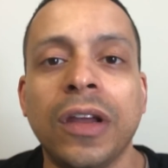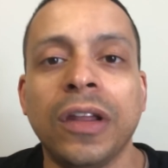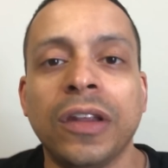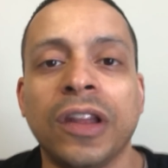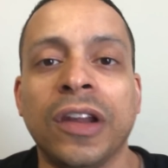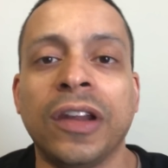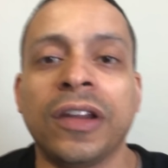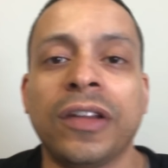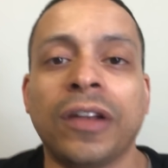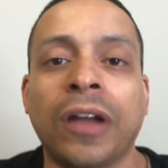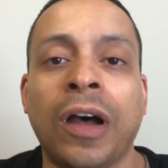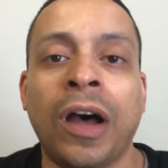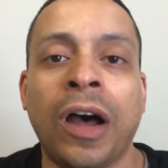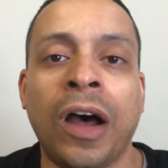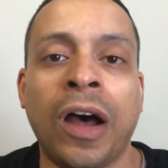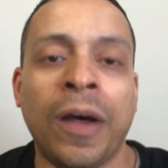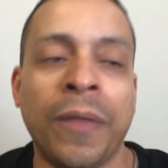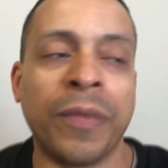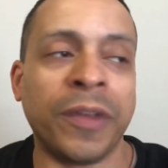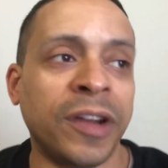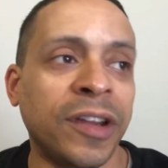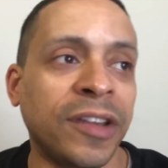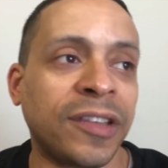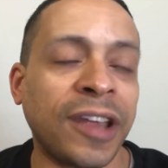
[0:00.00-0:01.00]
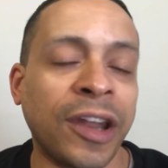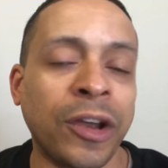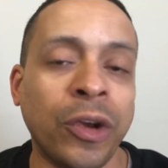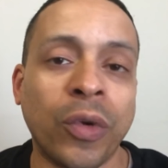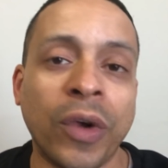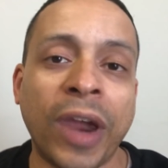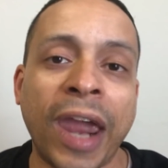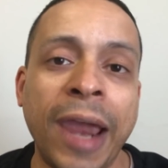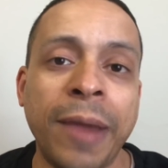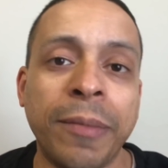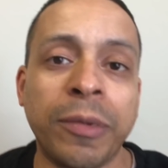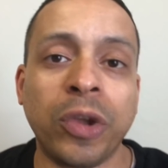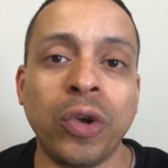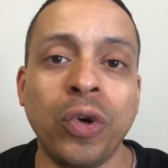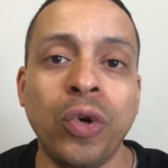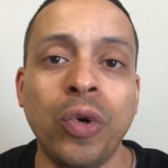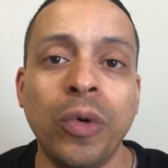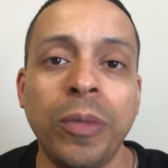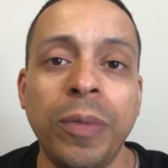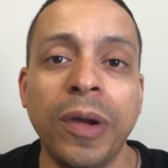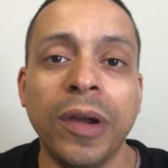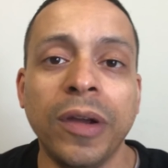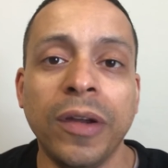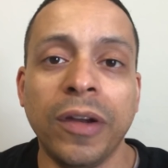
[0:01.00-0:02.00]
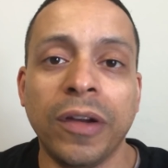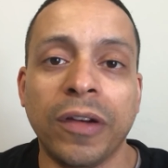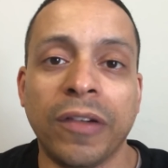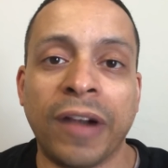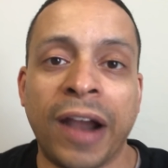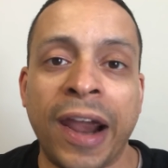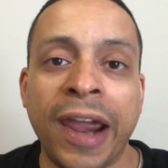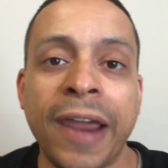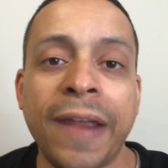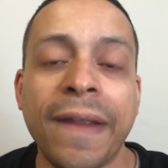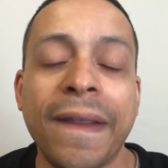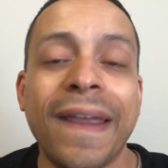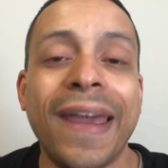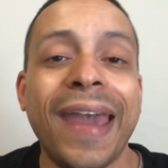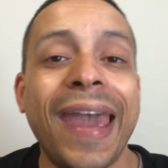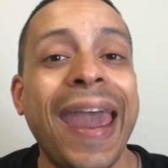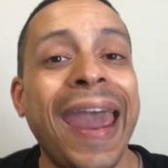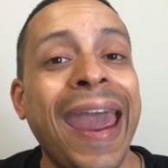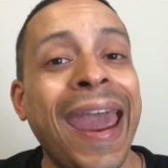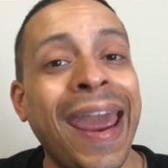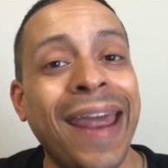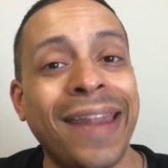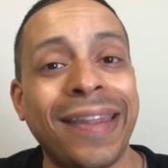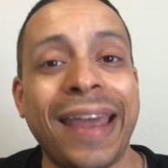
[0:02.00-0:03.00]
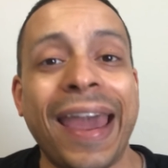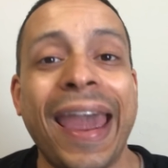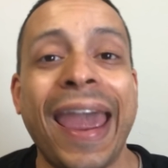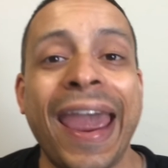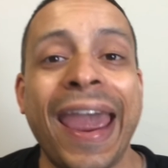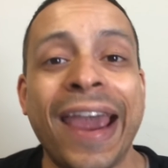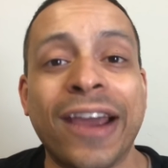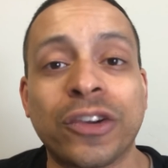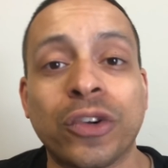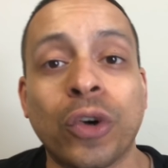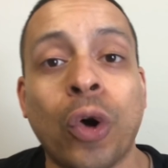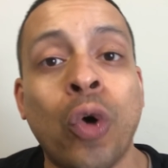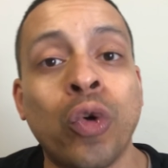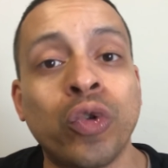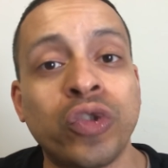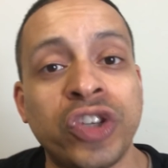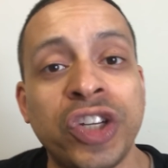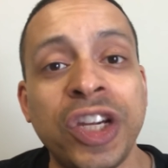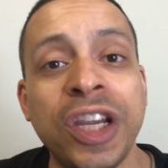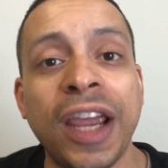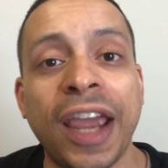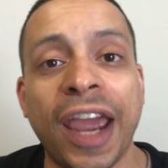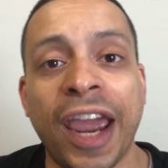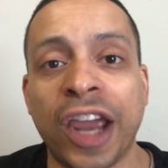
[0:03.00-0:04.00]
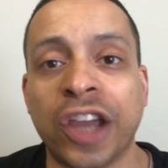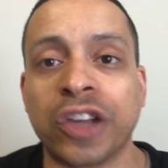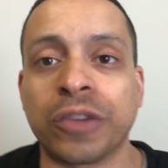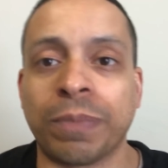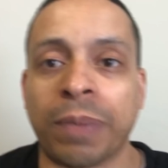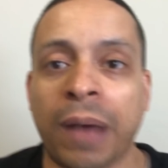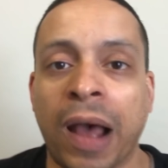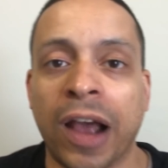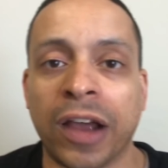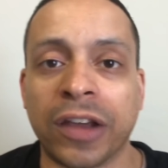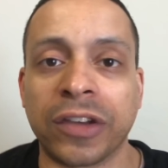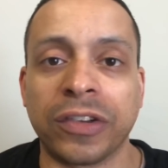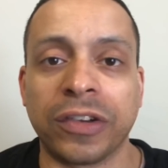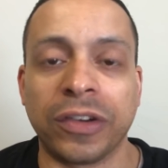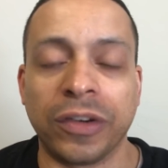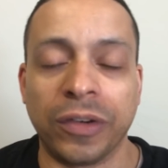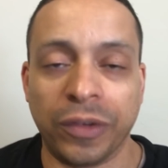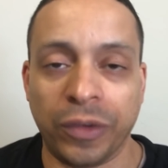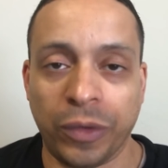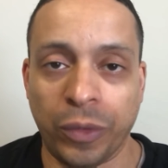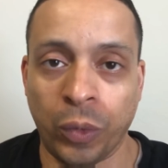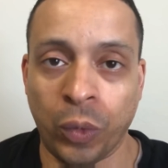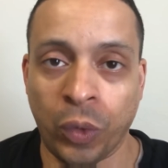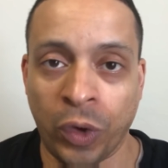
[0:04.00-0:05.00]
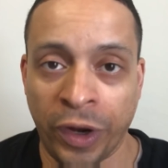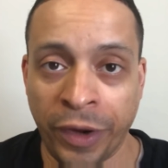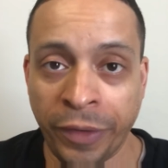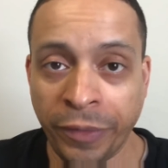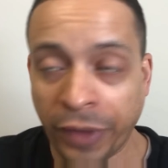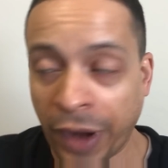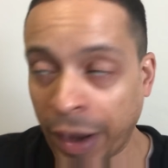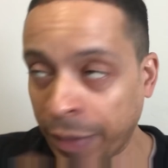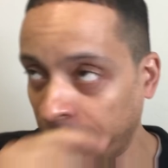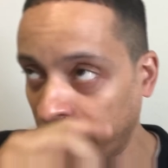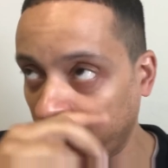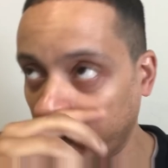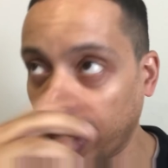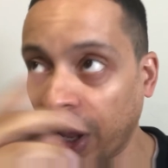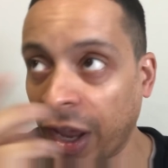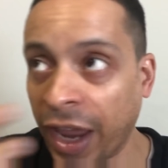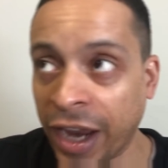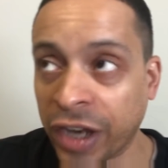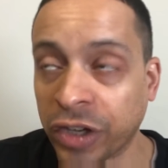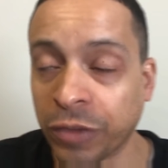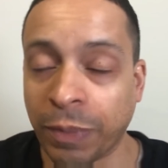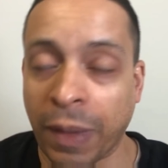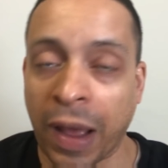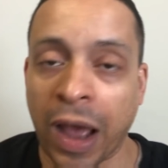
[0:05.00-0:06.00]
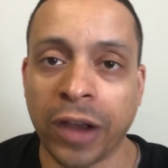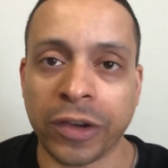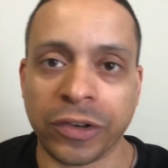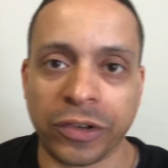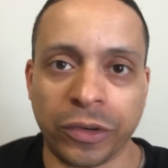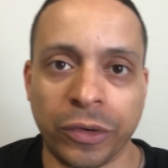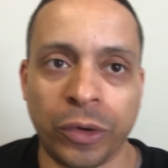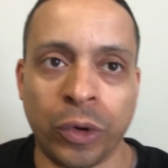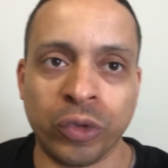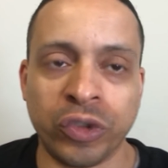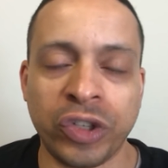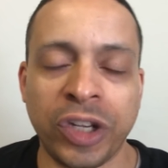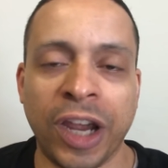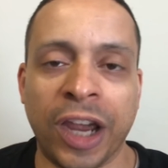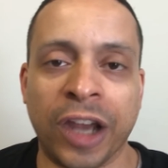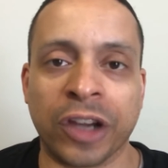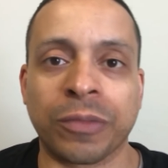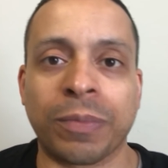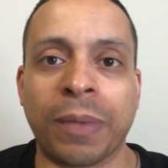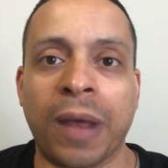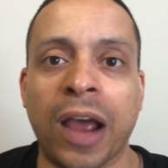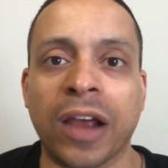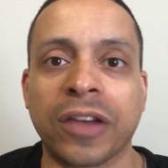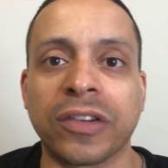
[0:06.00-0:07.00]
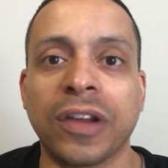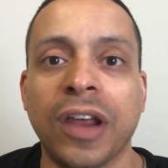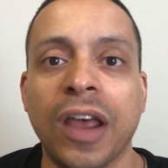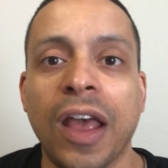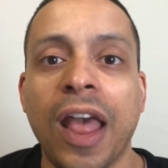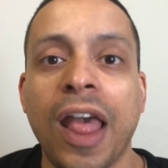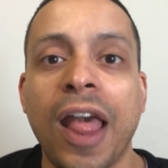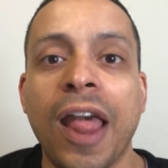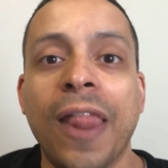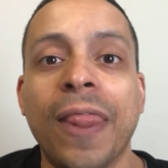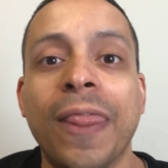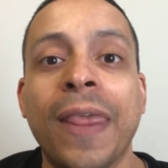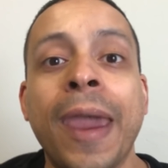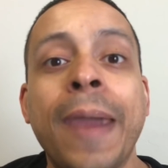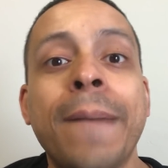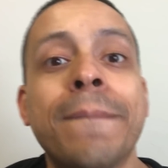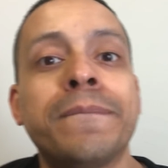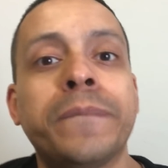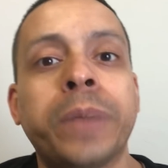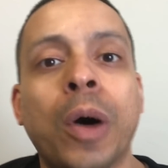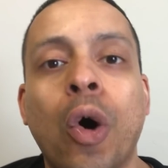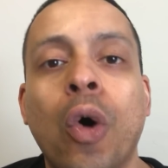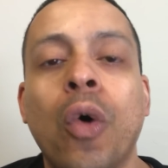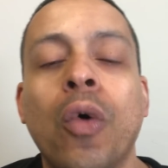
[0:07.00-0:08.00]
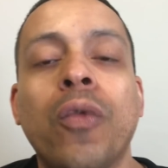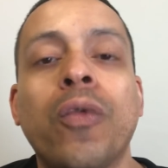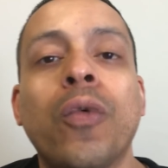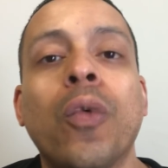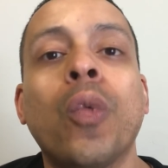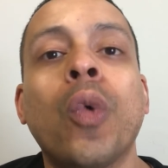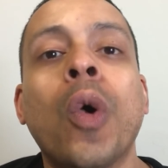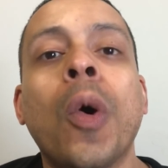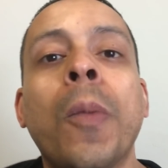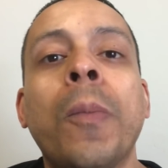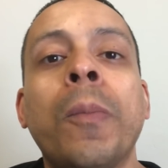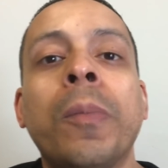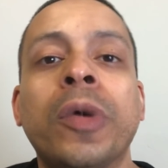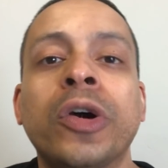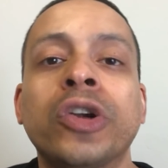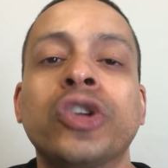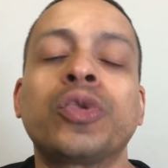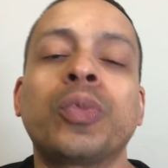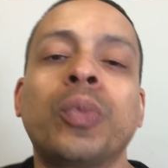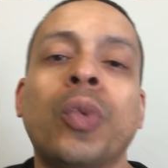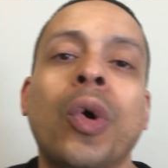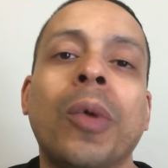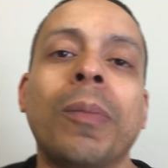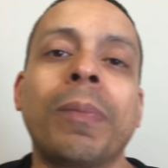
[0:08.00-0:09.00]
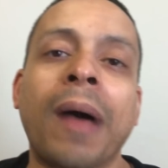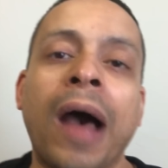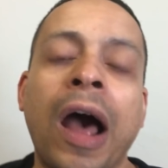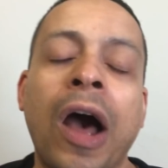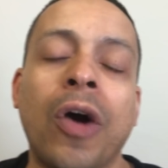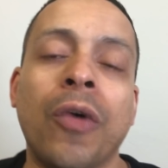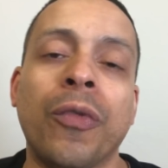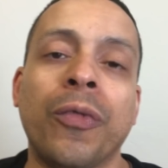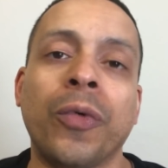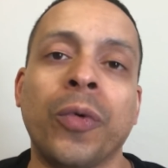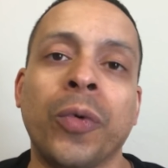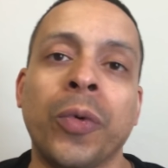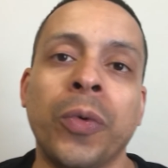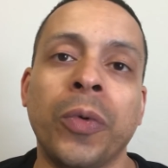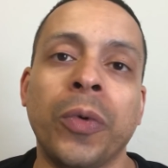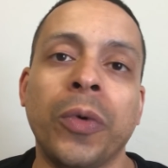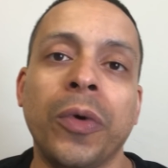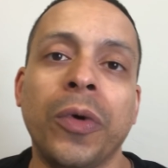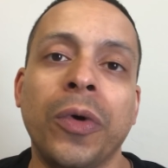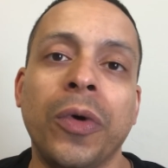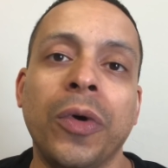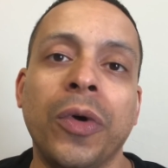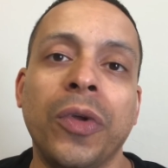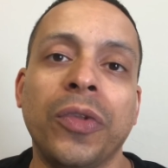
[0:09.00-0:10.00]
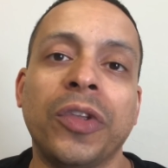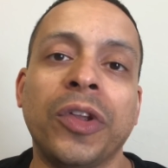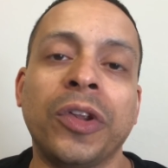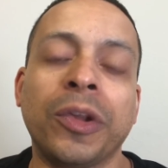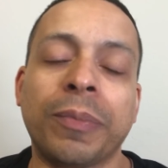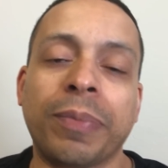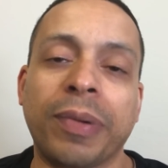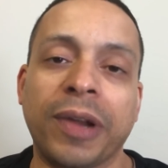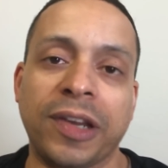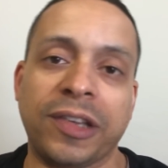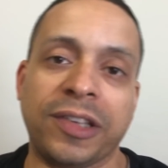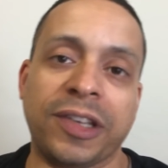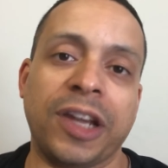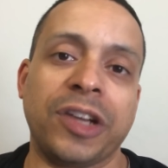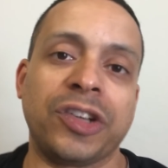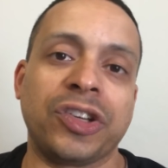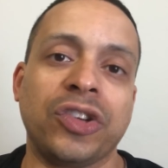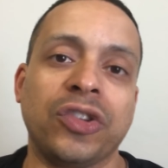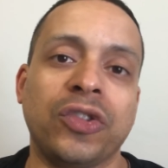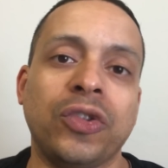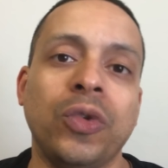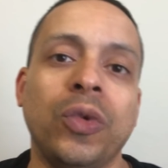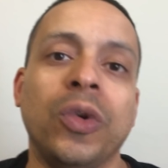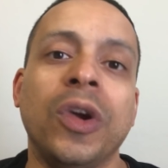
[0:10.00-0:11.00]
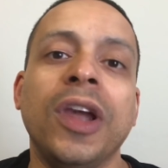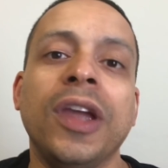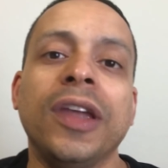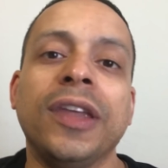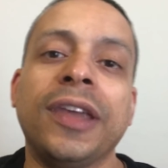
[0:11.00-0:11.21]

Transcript: The Nintendo GameCube, right, and the OG Xbox One, the Xbox, OG Xbox, they both were much more powerful than the PlayStation 2.